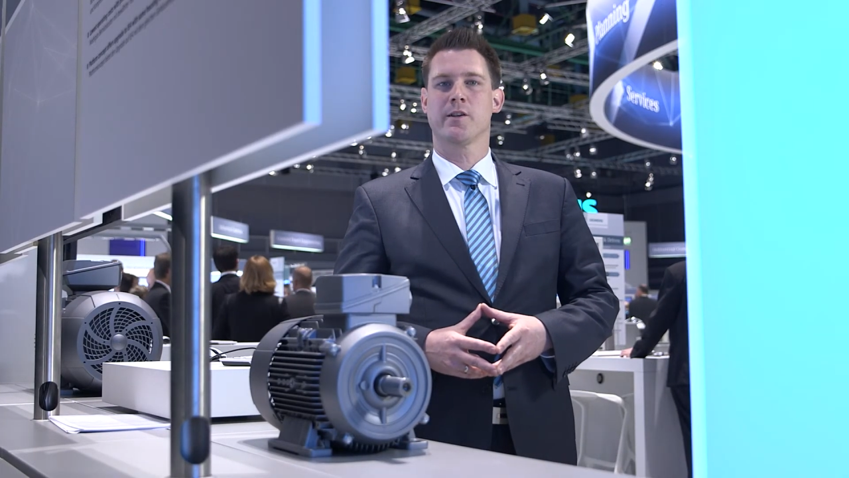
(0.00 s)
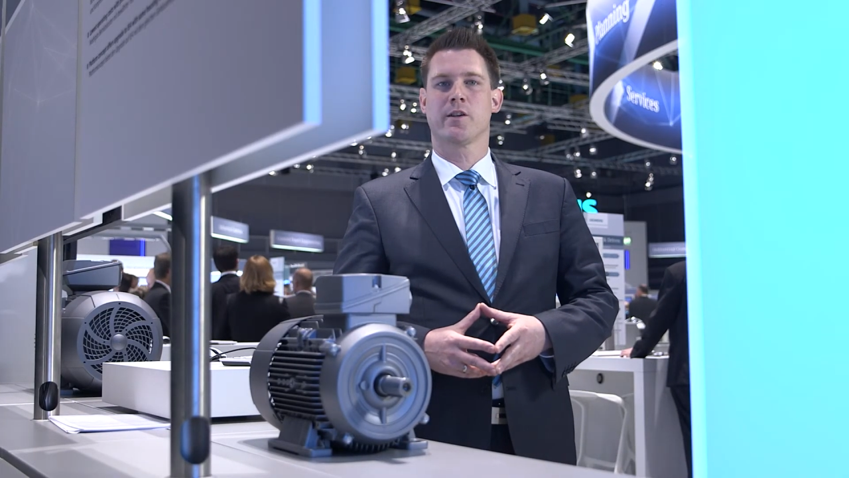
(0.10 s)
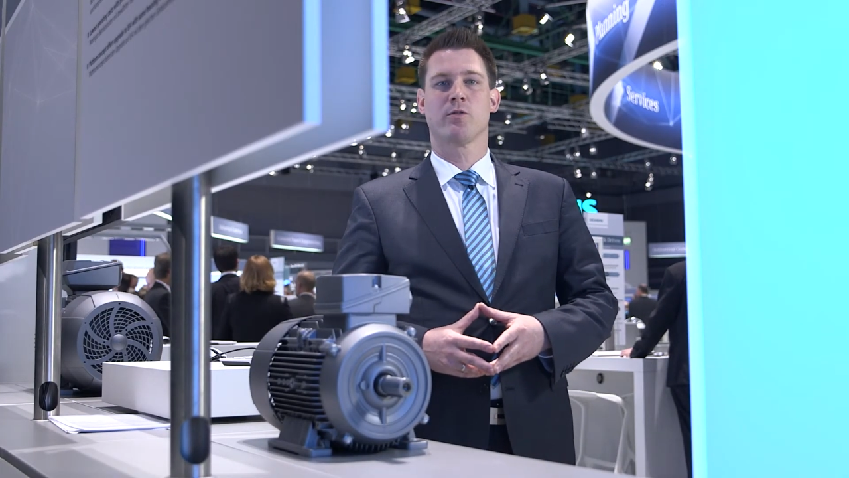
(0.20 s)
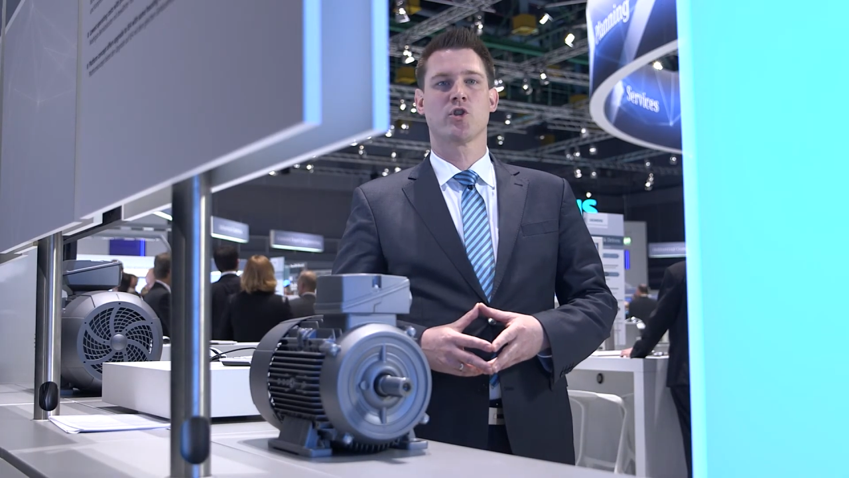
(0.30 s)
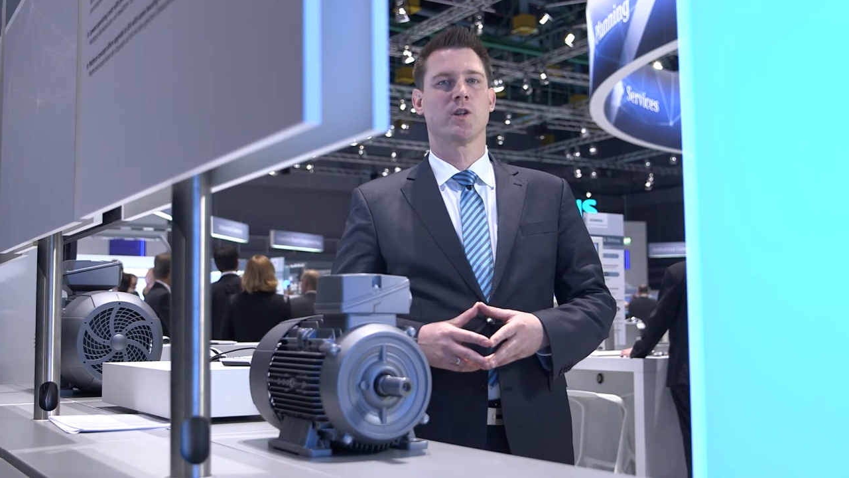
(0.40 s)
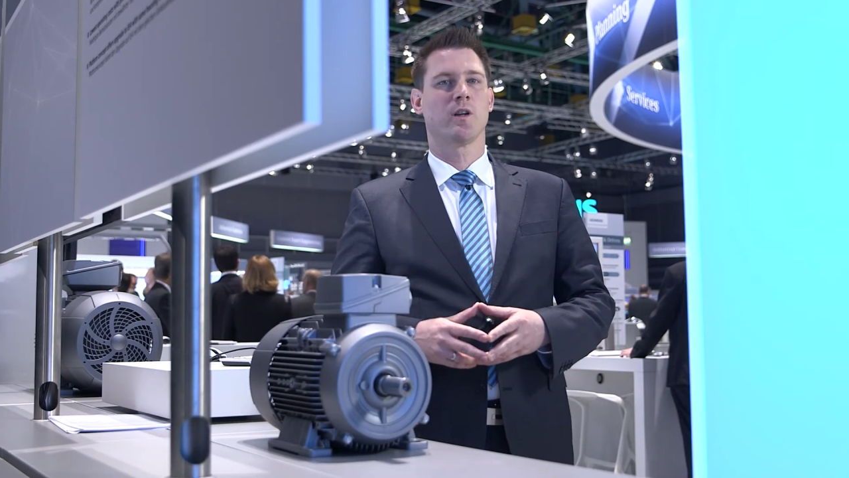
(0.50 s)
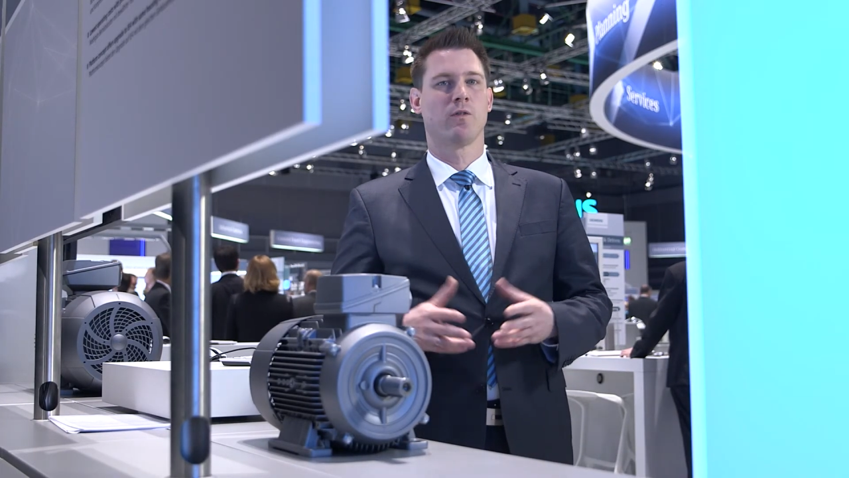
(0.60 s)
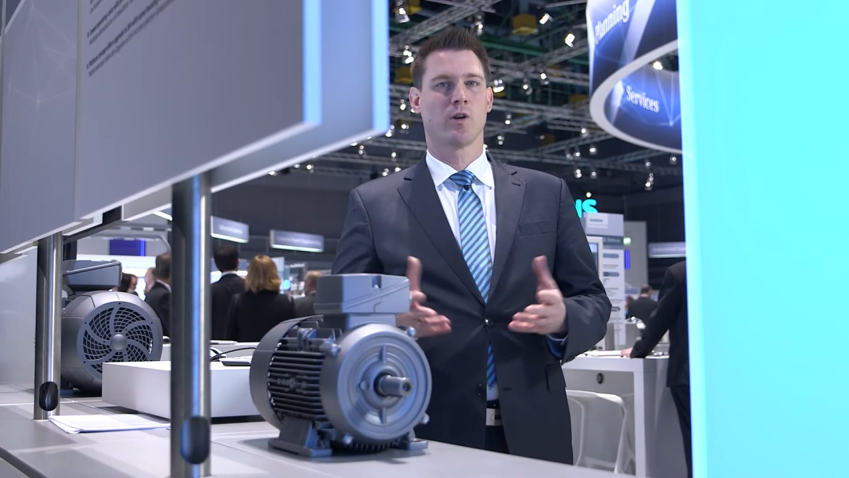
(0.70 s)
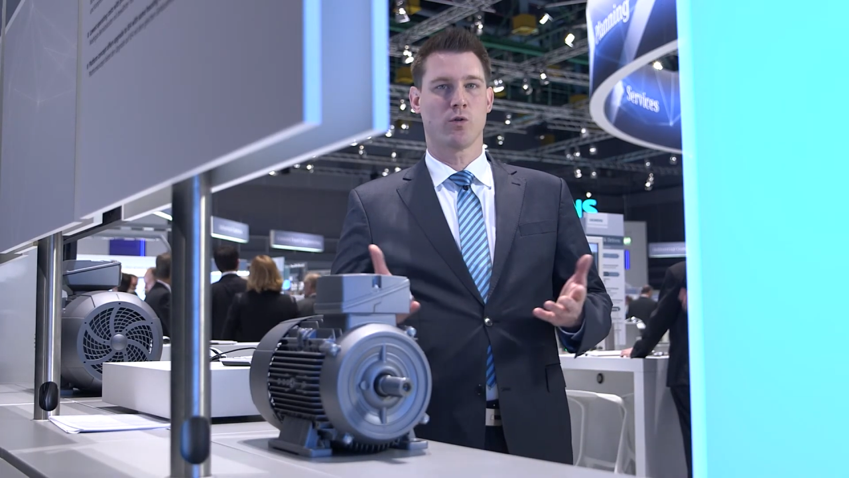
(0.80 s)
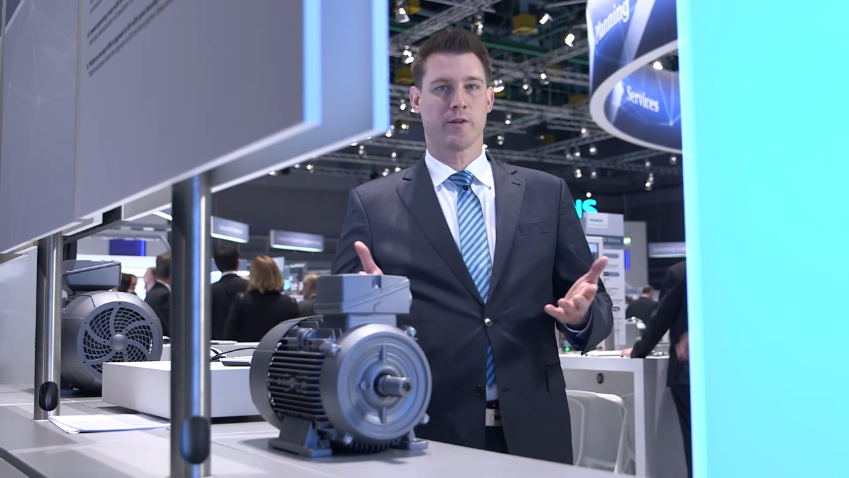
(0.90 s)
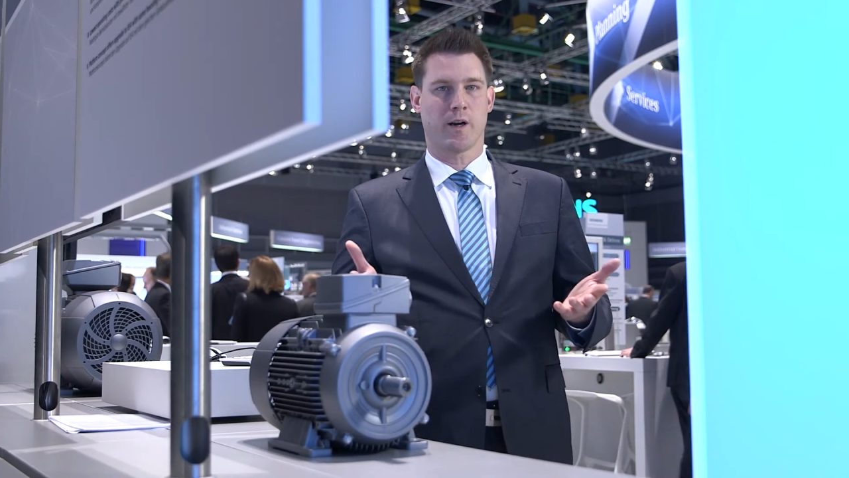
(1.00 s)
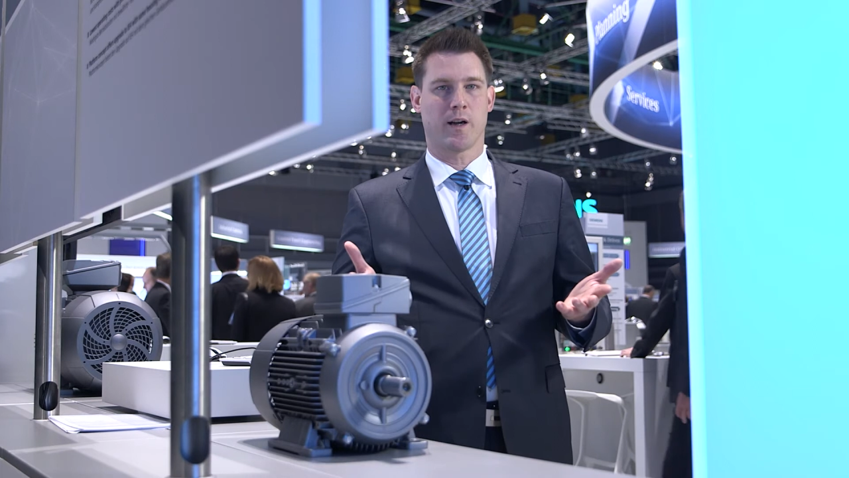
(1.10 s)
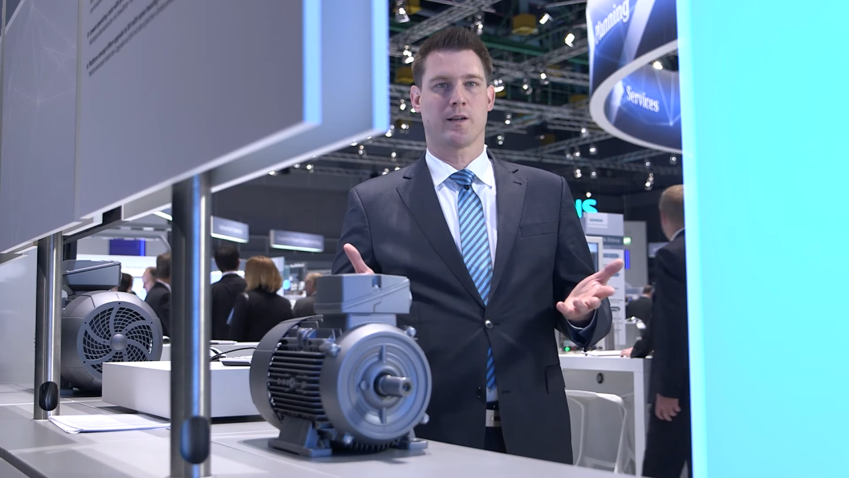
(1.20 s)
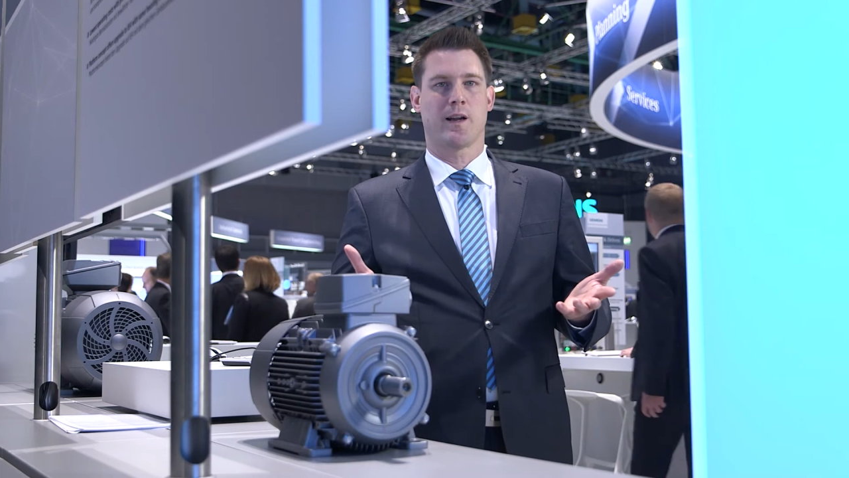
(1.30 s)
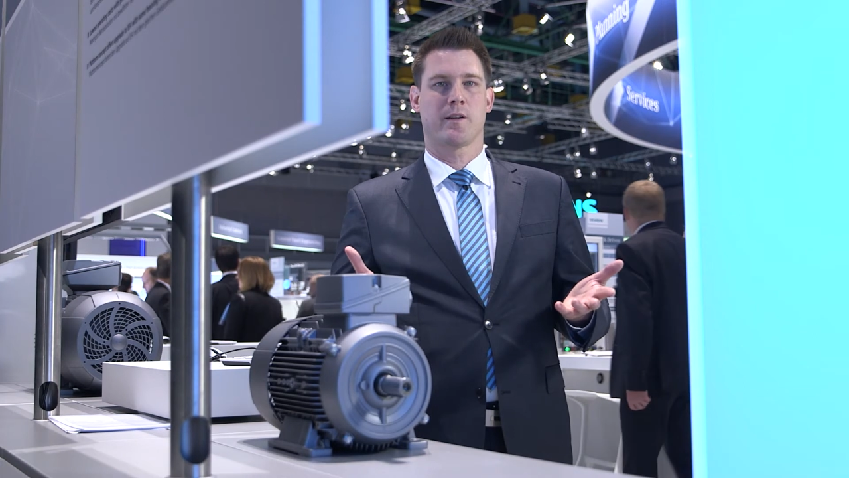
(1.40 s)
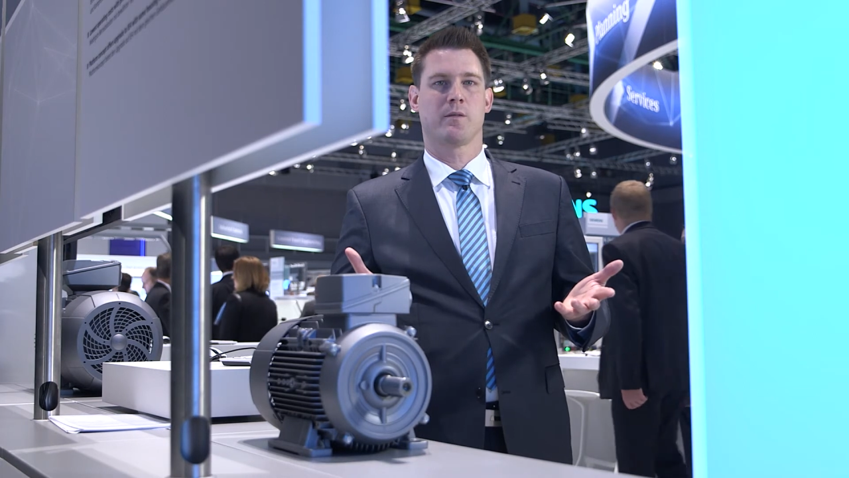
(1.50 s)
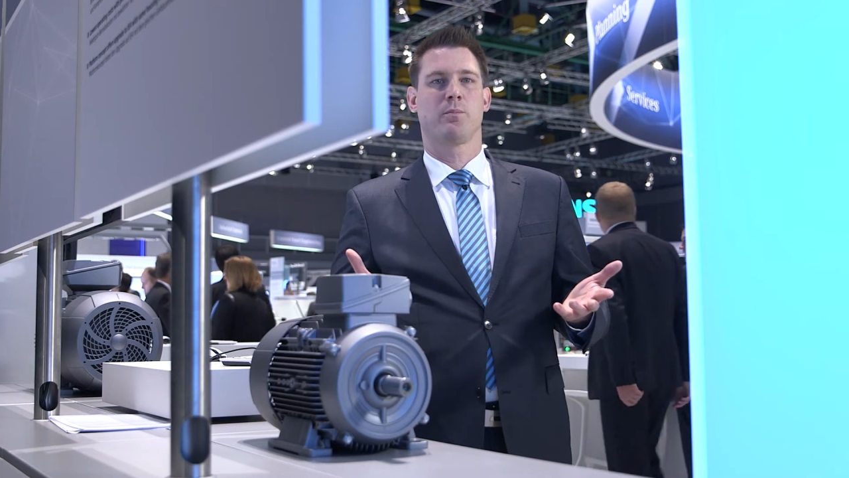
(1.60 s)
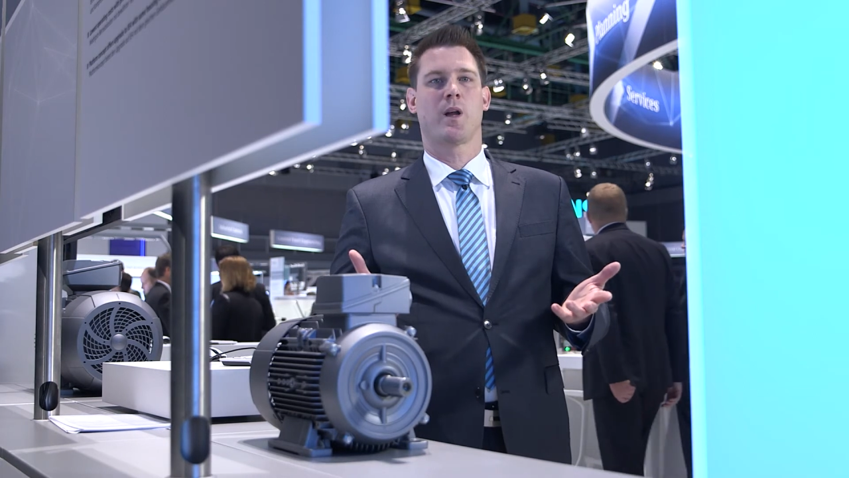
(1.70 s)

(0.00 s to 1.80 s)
between efficiency classes,